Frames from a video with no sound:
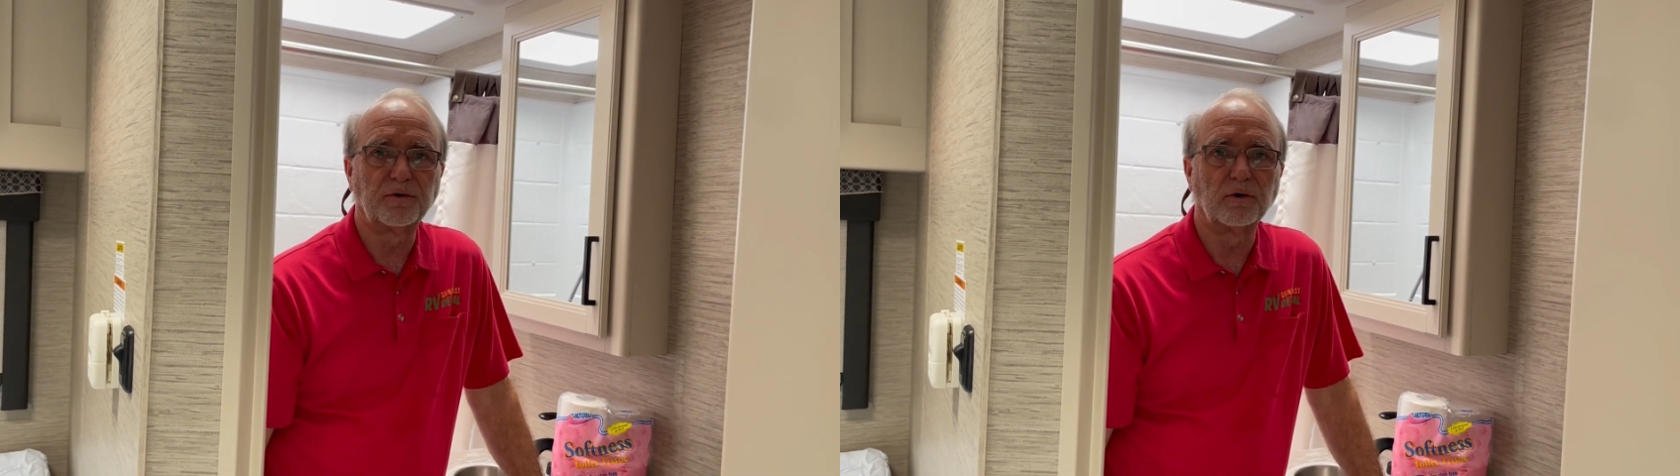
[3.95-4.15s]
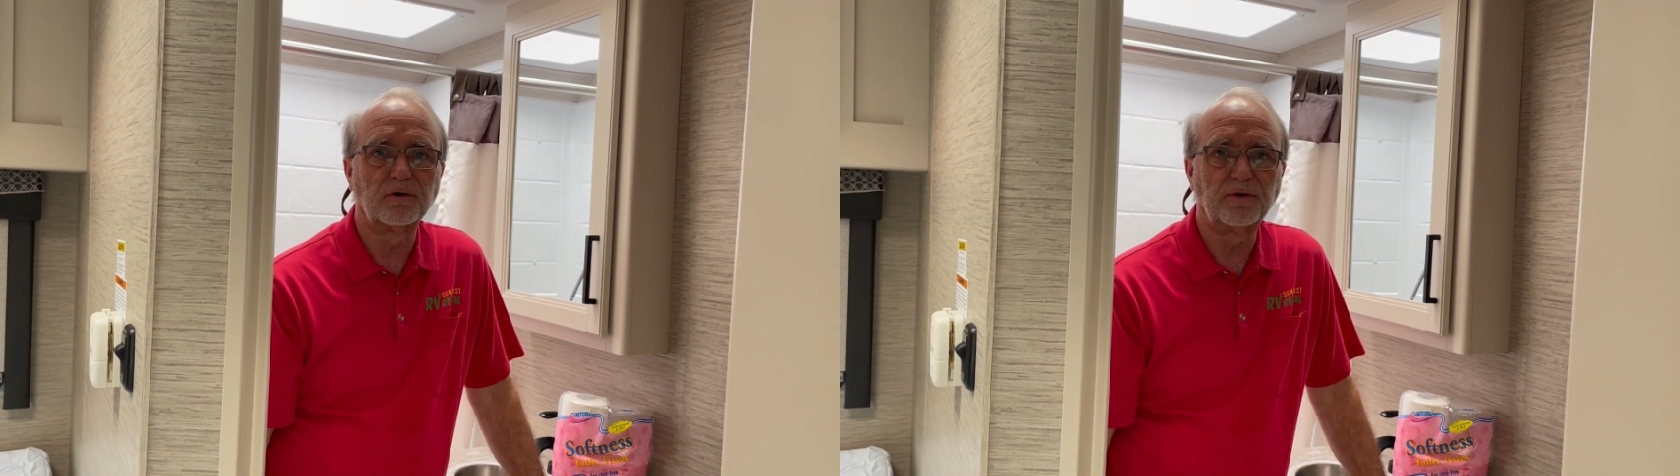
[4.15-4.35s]

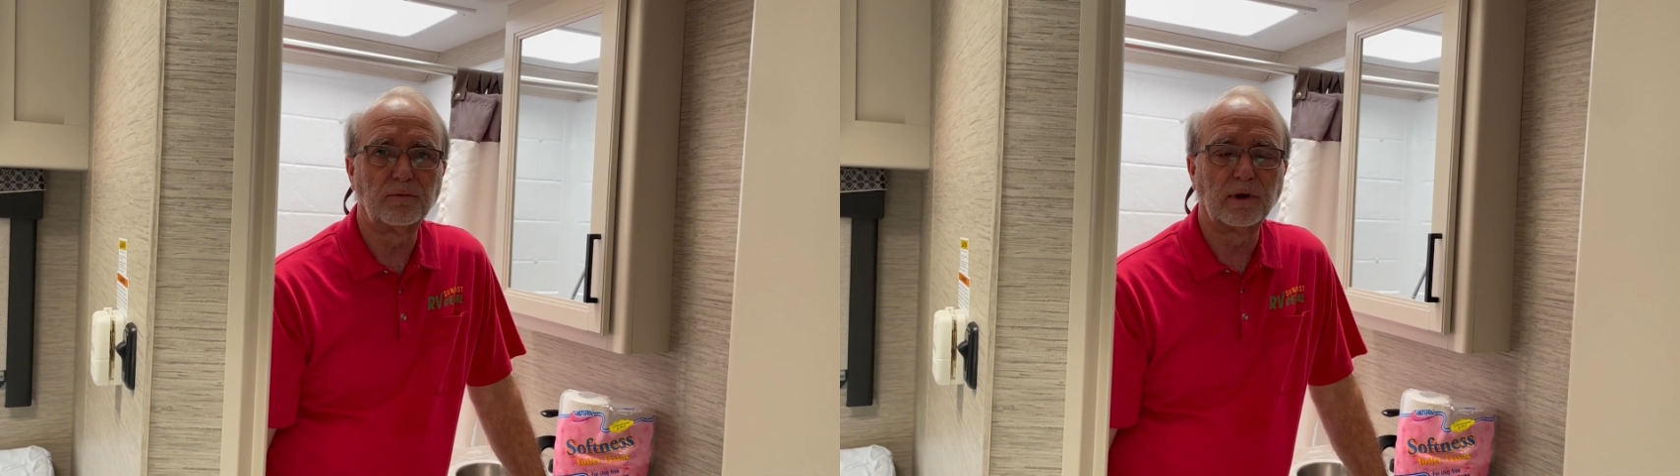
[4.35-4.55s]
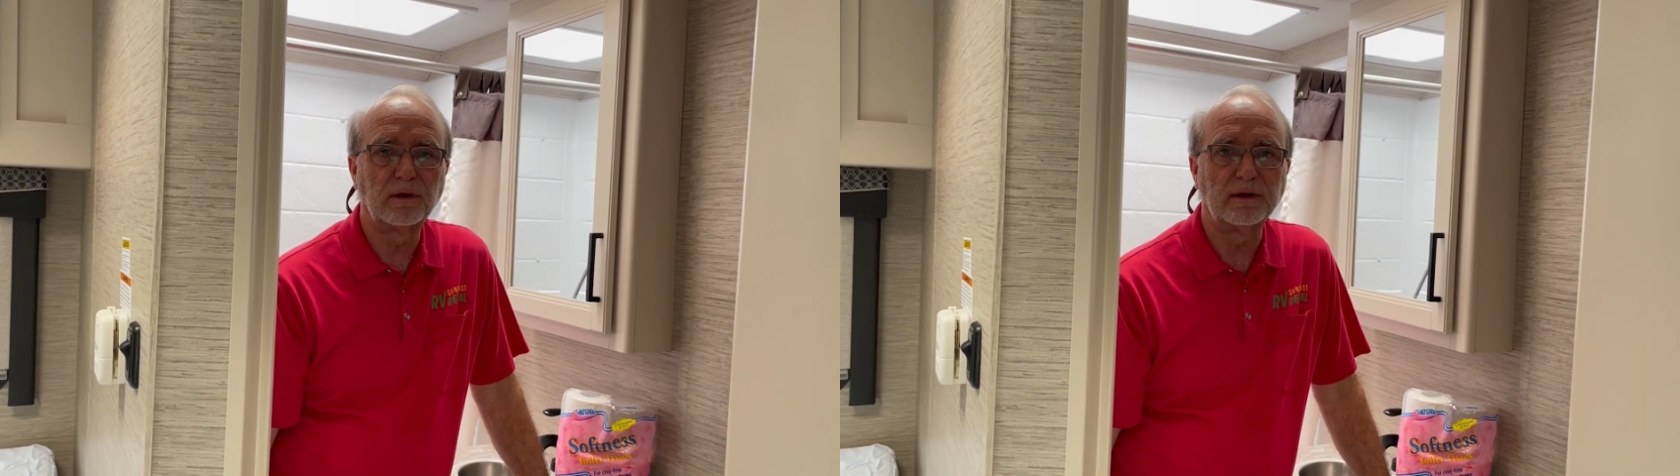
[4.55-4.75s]
RV
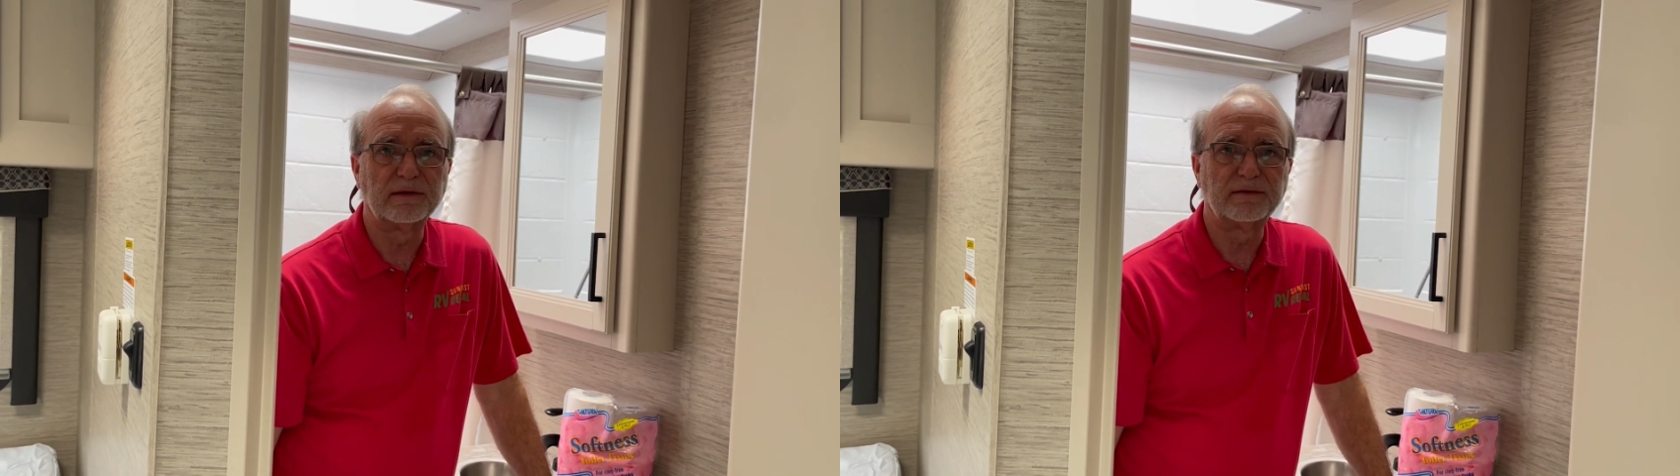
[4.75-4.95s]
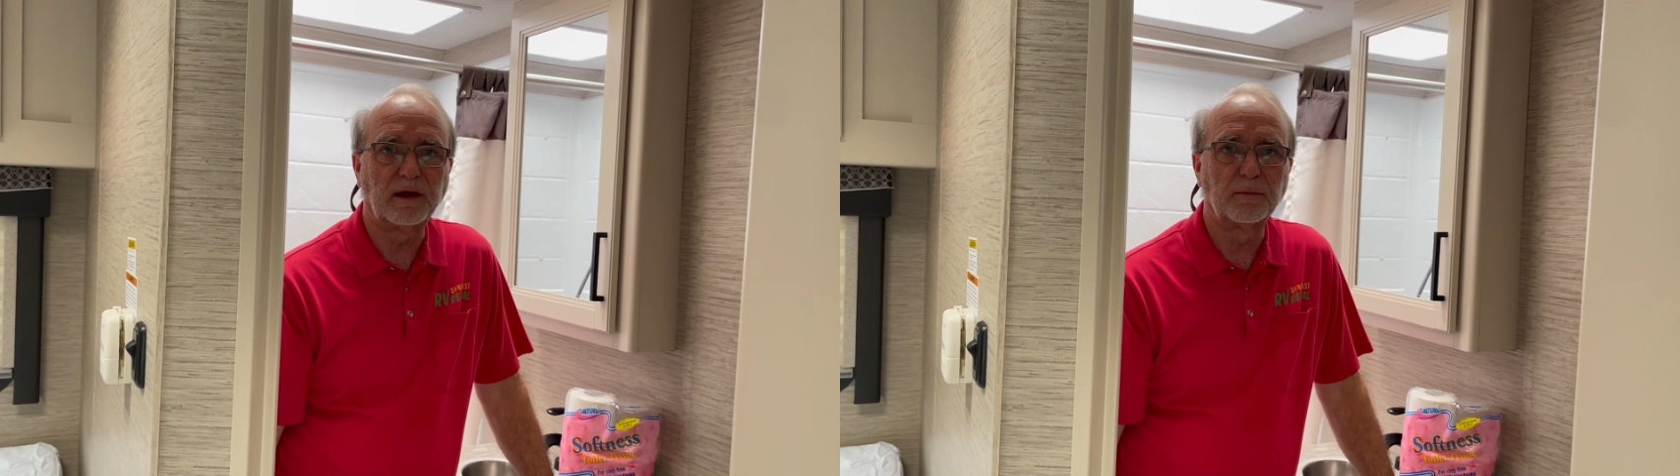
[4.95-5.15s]
Rental in
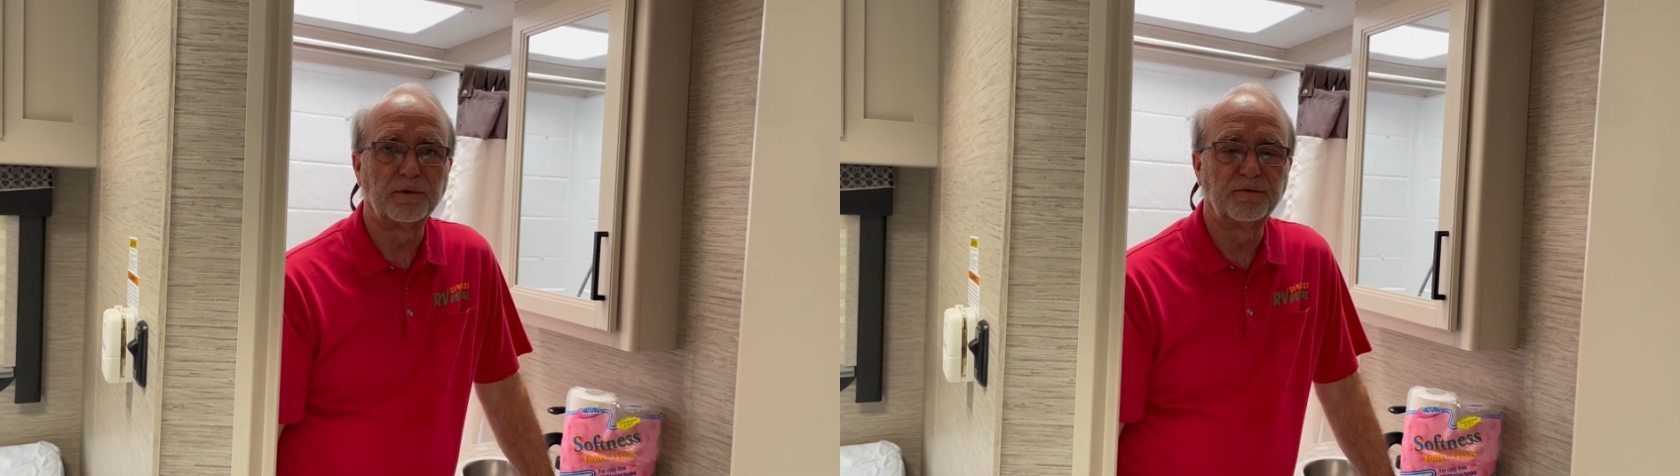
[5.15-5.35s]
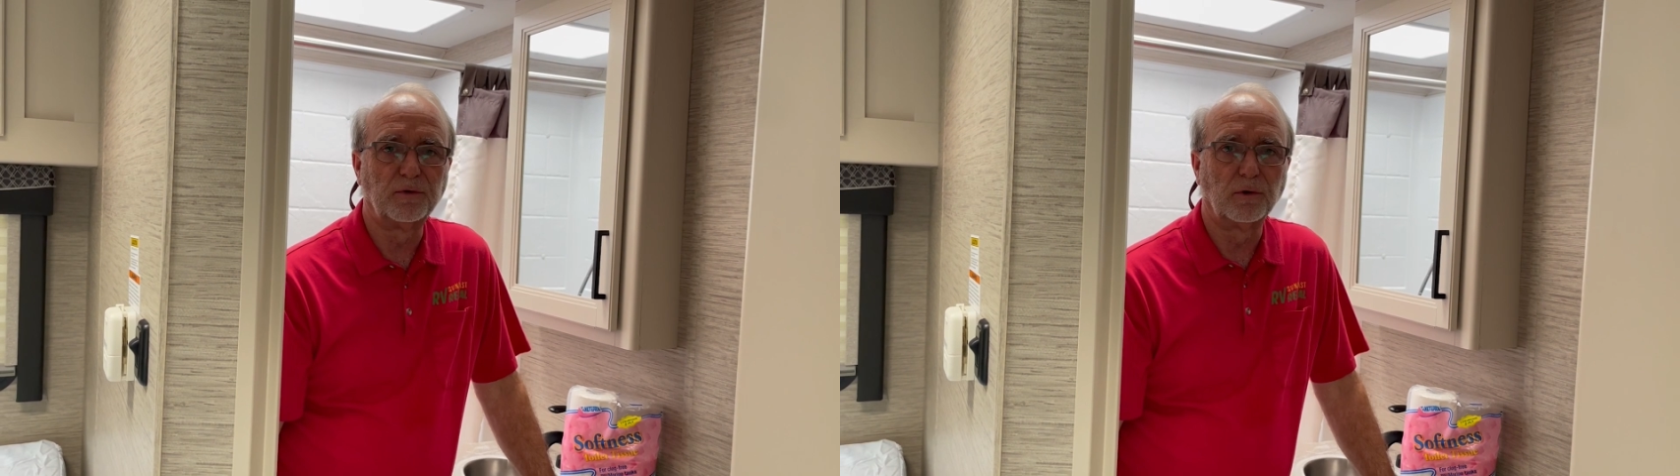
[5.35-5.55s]
Tampa,
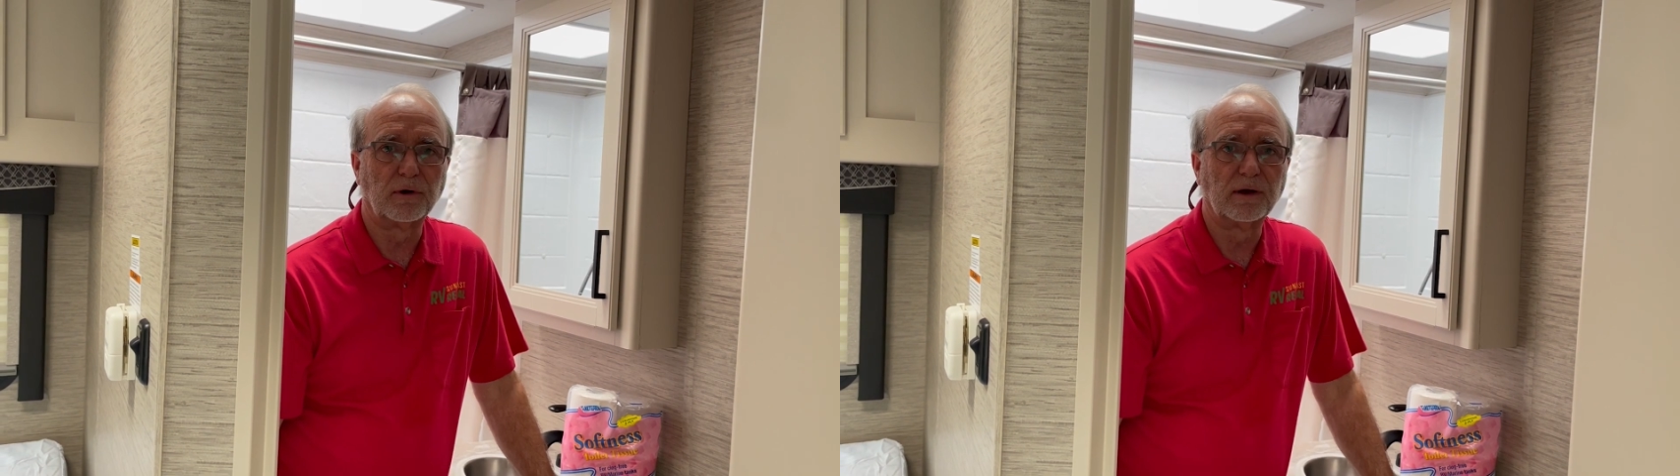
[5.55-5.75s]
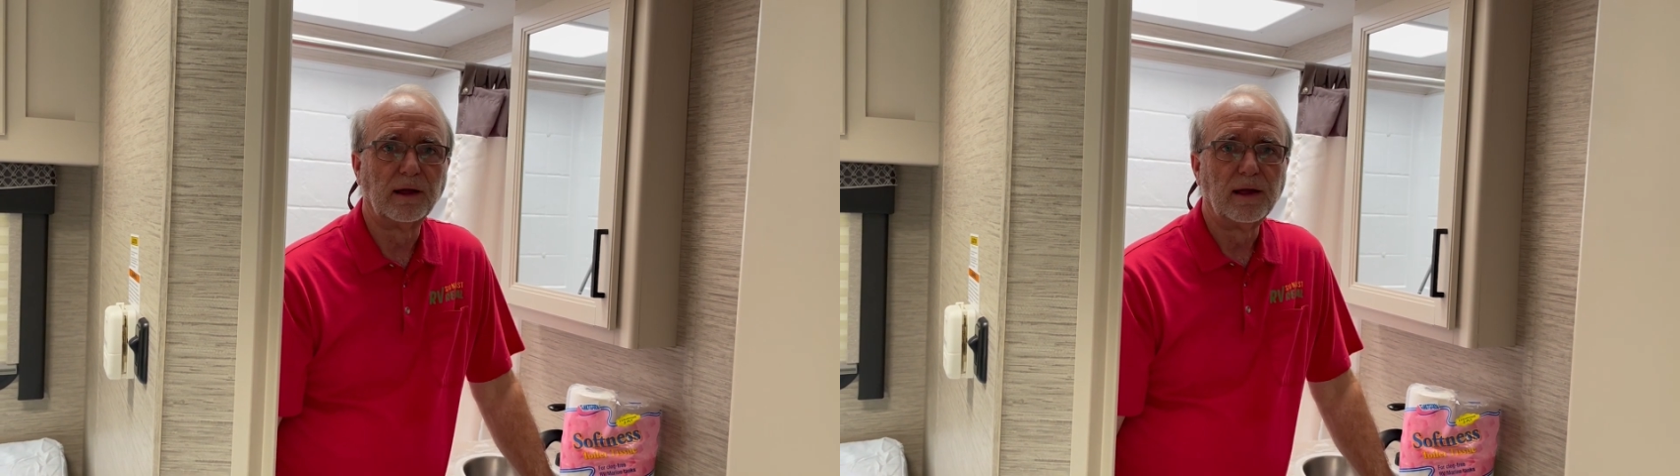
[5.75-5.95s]
Florida.